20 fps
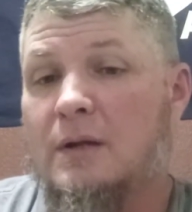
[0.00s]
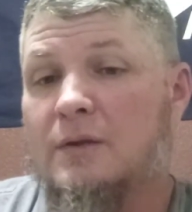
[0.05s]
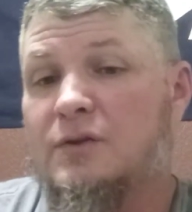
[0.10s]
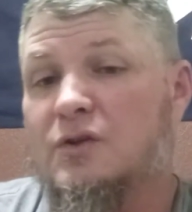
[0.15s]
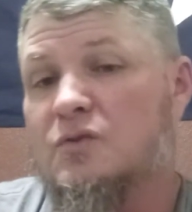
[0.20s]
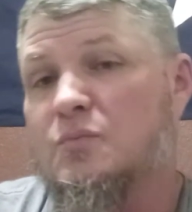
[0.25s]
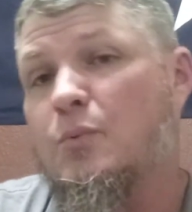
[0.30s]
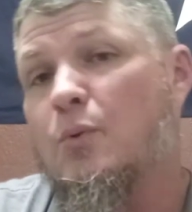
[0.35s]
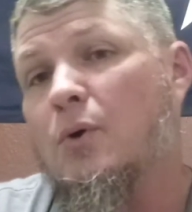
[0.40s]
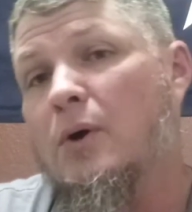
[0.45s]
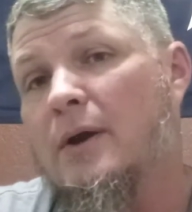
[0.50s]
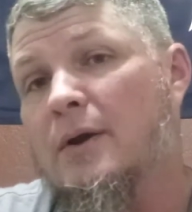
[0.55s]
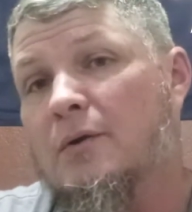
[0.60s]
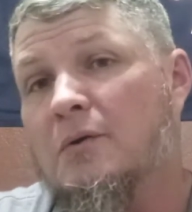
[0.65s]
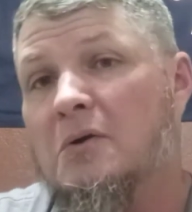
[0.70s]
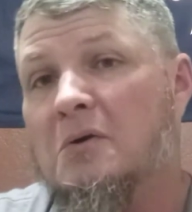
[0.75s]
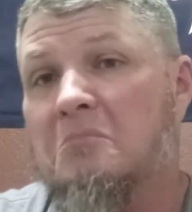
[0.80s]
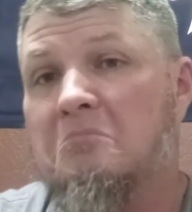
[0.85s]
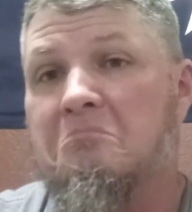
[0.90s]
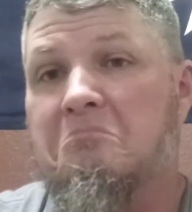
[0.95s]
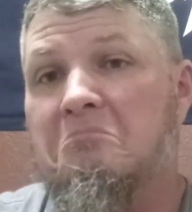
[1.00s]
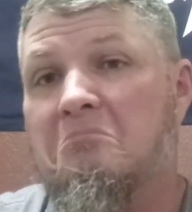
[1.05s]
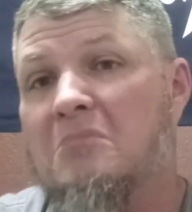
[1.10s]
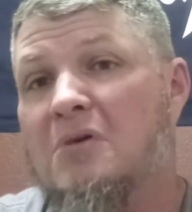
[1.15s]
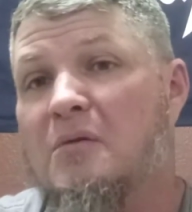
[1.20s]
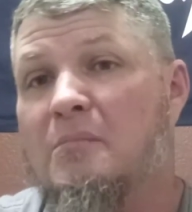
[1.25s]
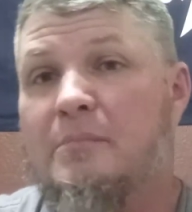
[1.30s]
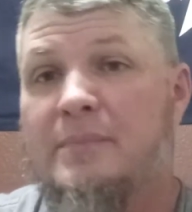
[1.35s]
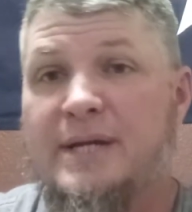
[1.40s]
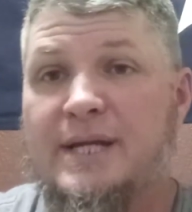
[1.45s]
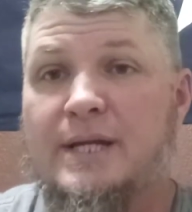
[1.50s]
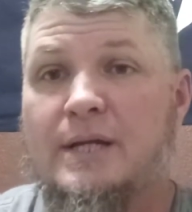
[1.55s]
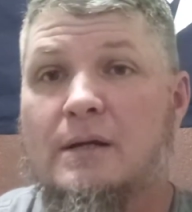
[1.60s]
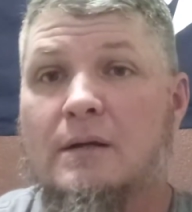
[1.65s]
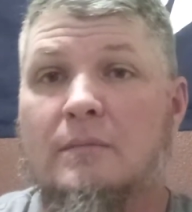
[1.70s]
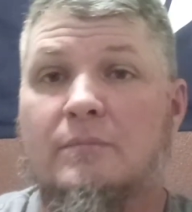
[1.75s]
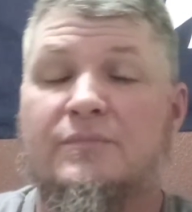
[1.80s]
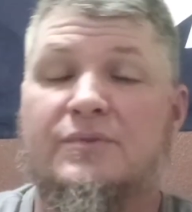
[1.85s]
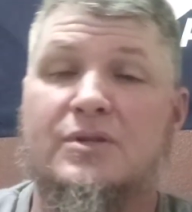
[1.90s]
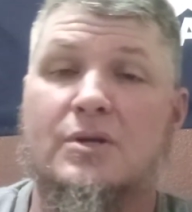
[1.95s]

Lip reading: at this point are a medium,